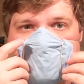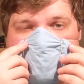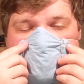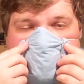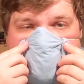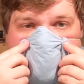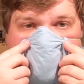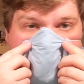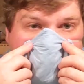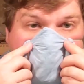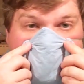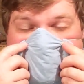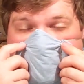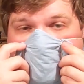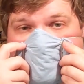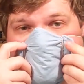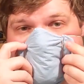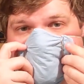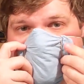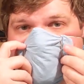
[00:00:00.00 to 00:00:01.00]
very
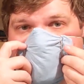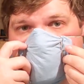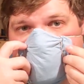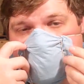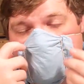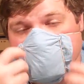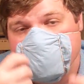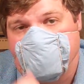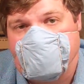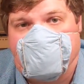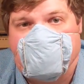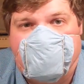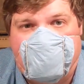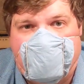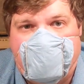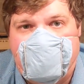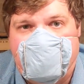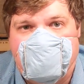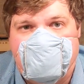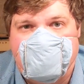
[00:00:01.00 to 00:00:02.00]
nicely to the user's
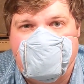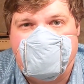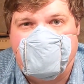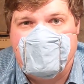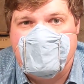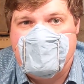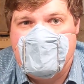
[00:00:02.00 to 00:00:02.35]
face.